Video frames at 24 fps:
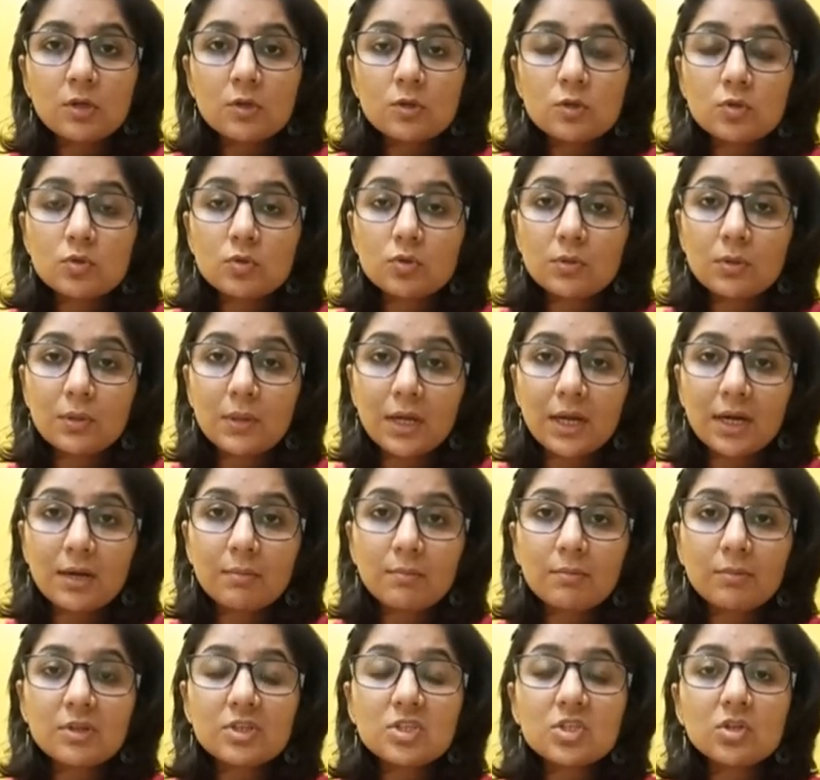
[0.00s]
So that
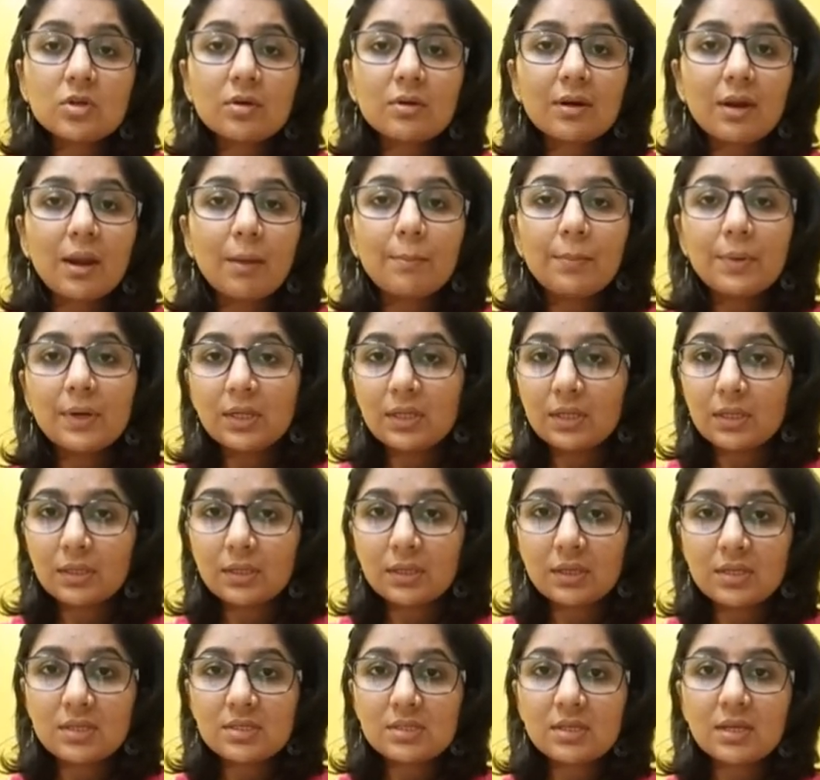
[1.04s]
much rapid
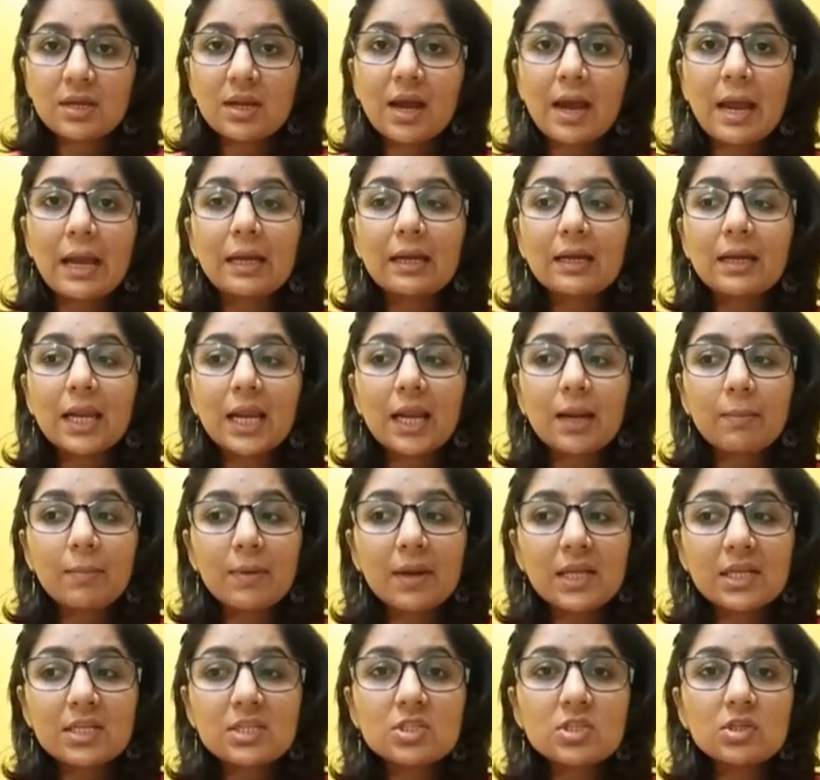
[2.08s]
increase in height take
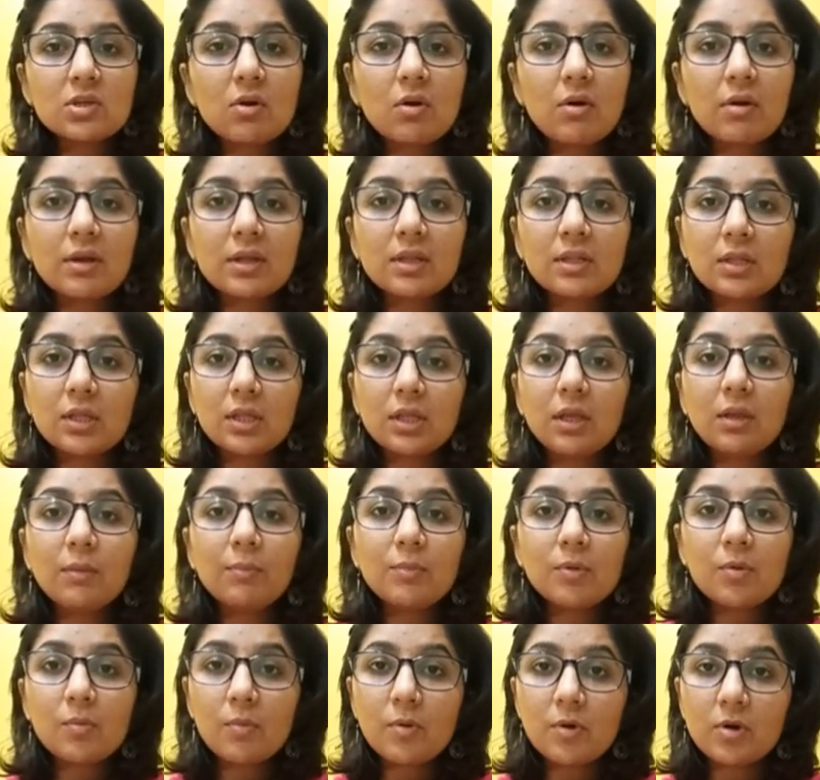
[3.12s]
place during the
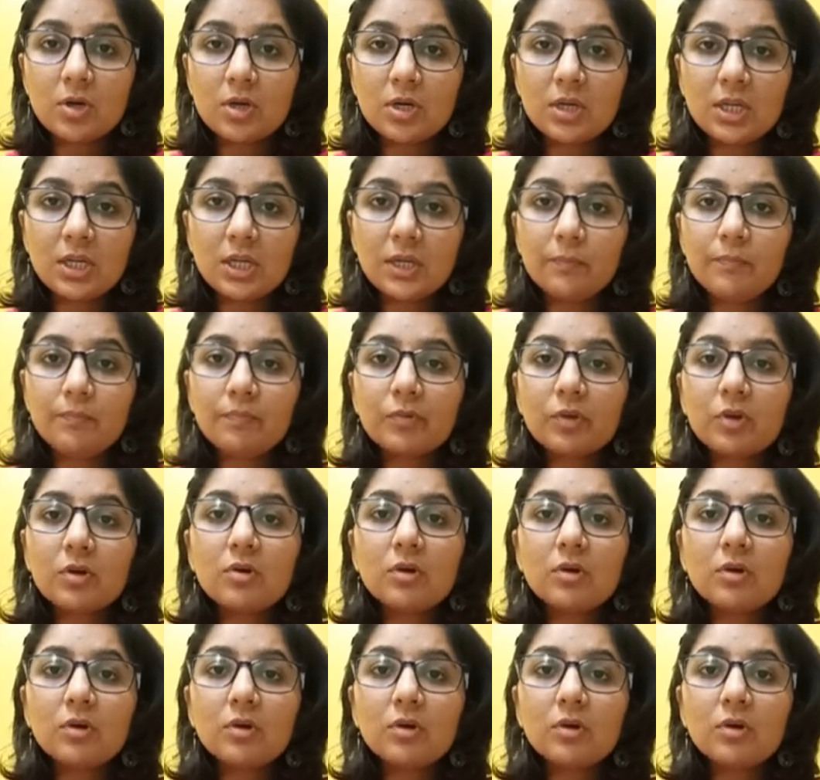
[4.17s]
puberty.